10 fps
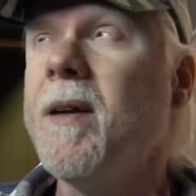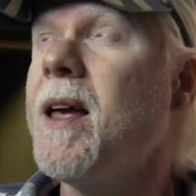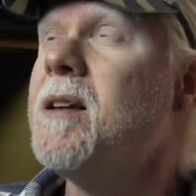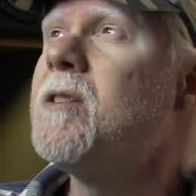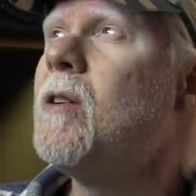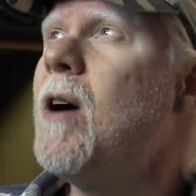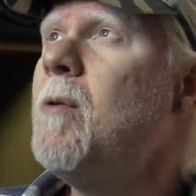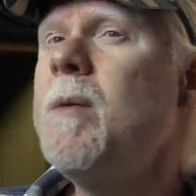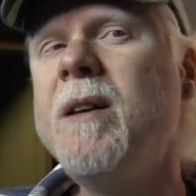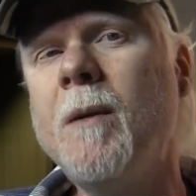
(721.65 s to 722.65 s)
And so I
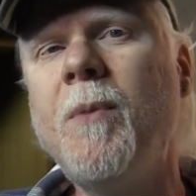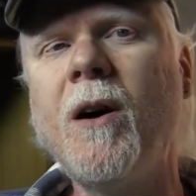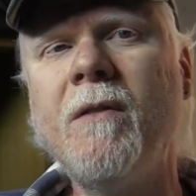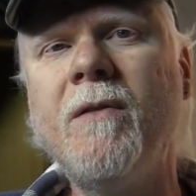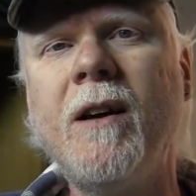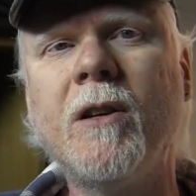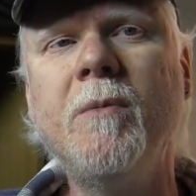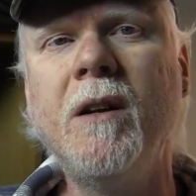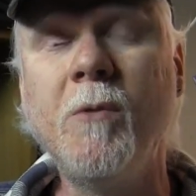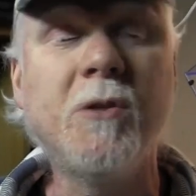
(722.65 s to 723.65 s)
want to become part of a vinyl
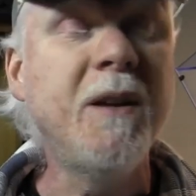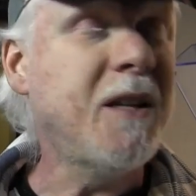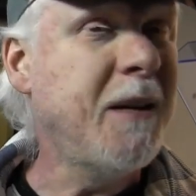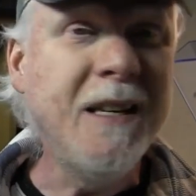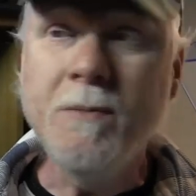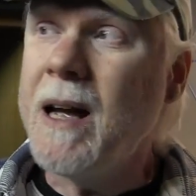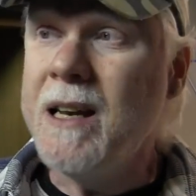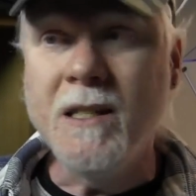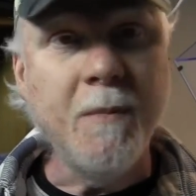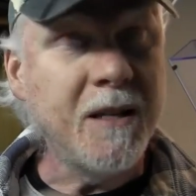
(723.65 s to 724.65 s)
community, which means I need, I
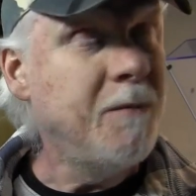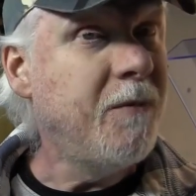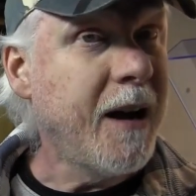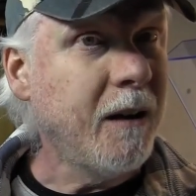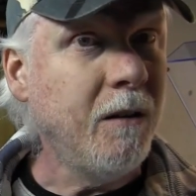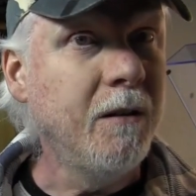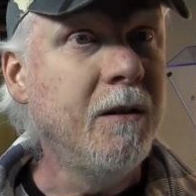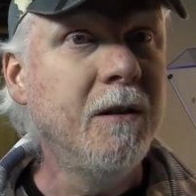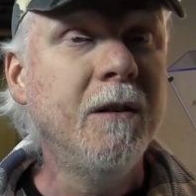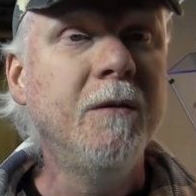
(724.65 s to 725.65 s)
need to make some vinyl
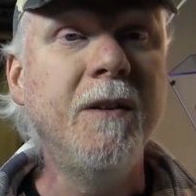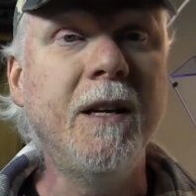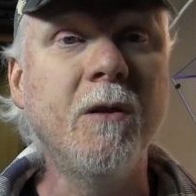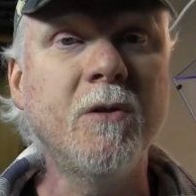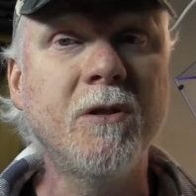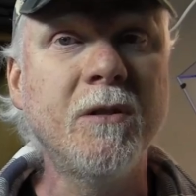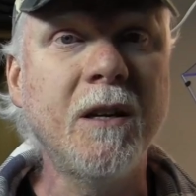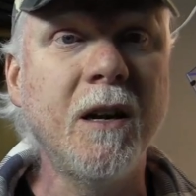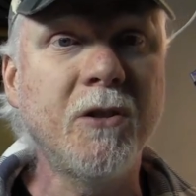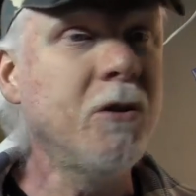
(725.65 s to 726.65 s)
videos.
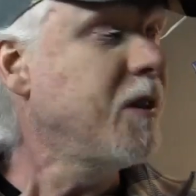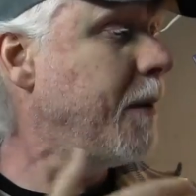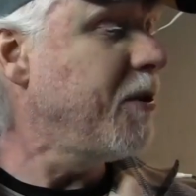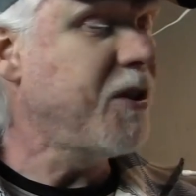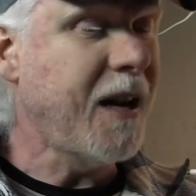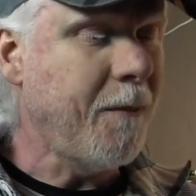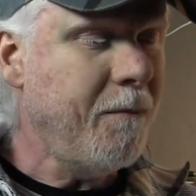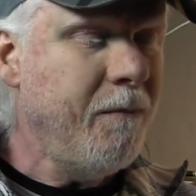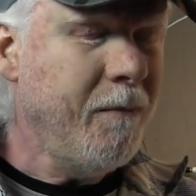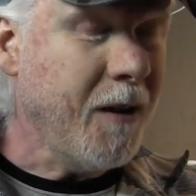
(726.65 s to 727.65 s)
Uh, turntable
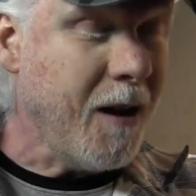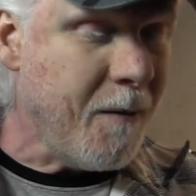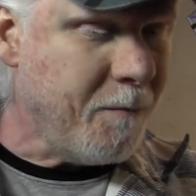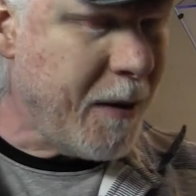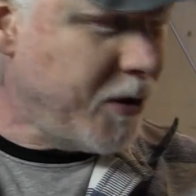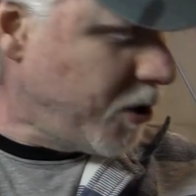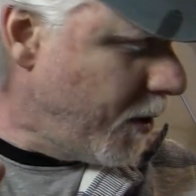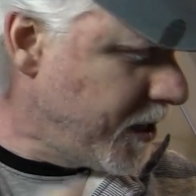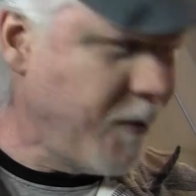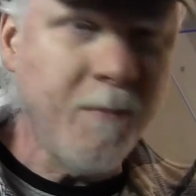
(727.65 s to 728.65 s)
setup, um, maybe
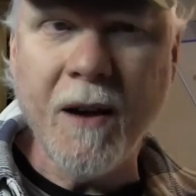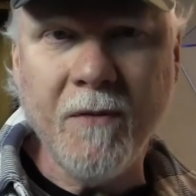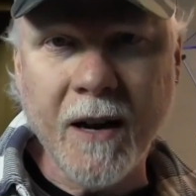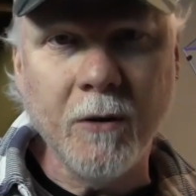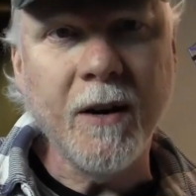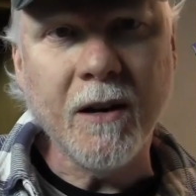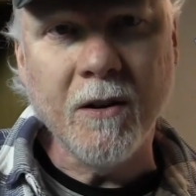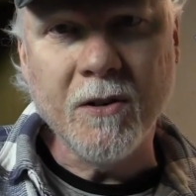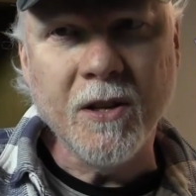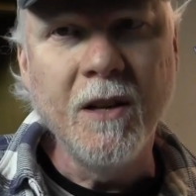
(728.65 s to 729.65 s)
showing some of my vinyl
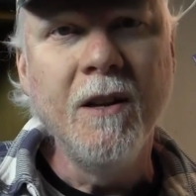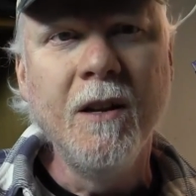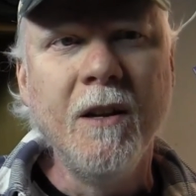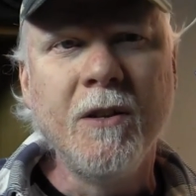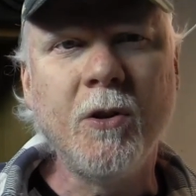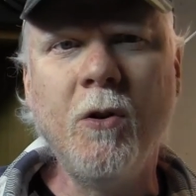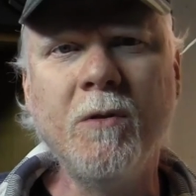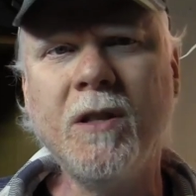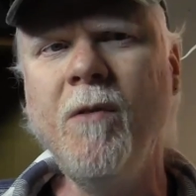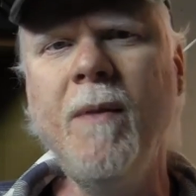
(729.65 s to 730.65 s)
records.
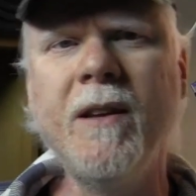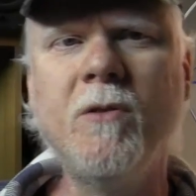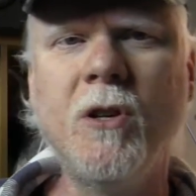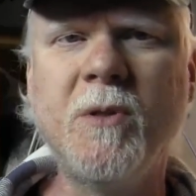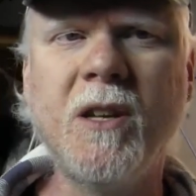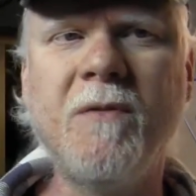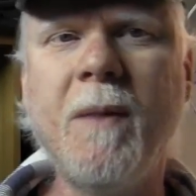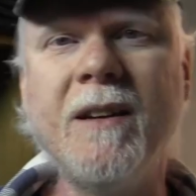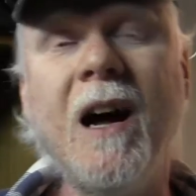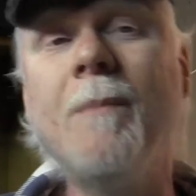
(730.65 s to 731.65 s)
So some of my YouTube stuff
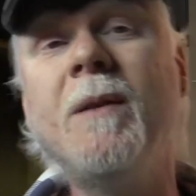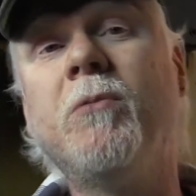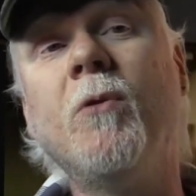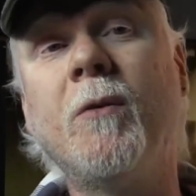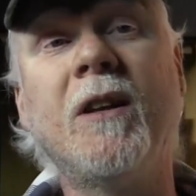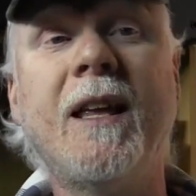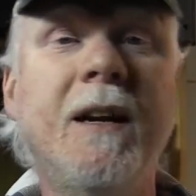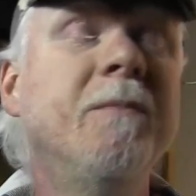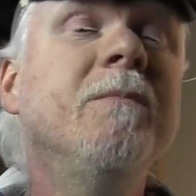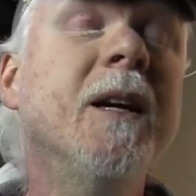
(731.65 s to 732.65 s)
might not be brewing
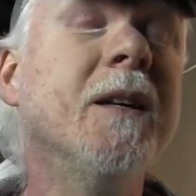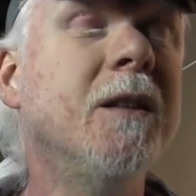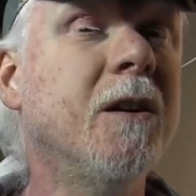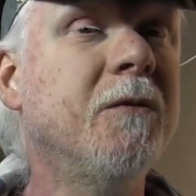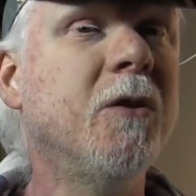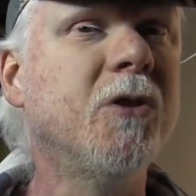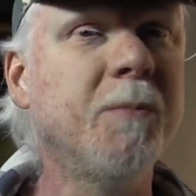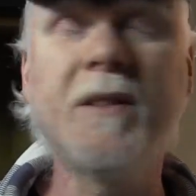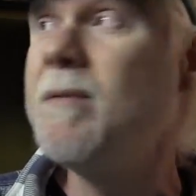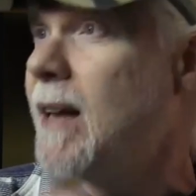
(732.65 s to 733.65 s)
related in the near future,
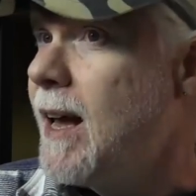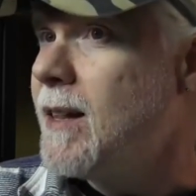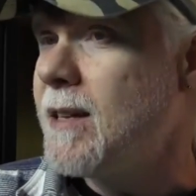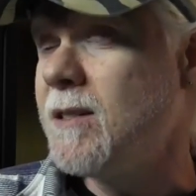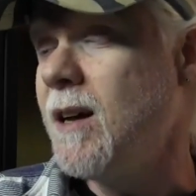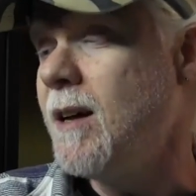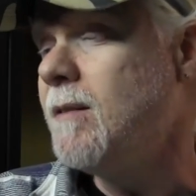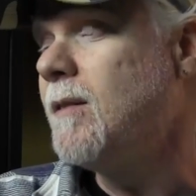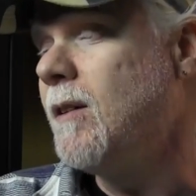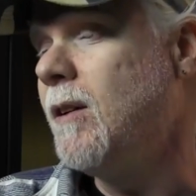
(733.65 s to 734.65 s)
but hey, that's
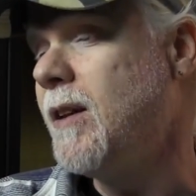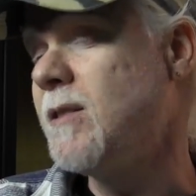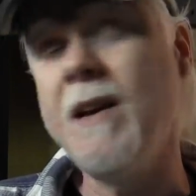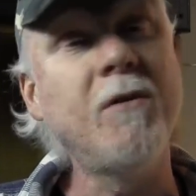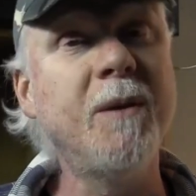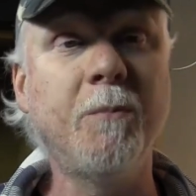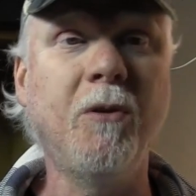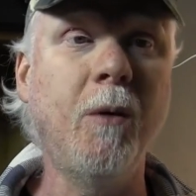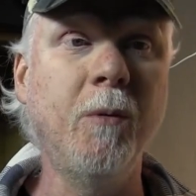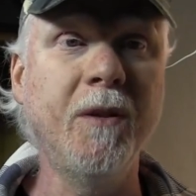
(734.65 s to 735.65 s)
not all, that's never been a
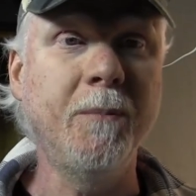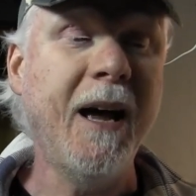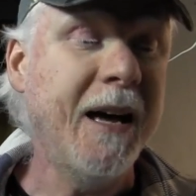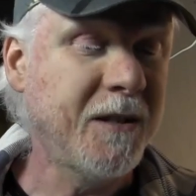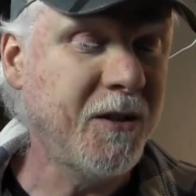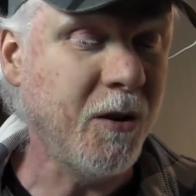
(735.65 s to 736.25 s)
problem in the past.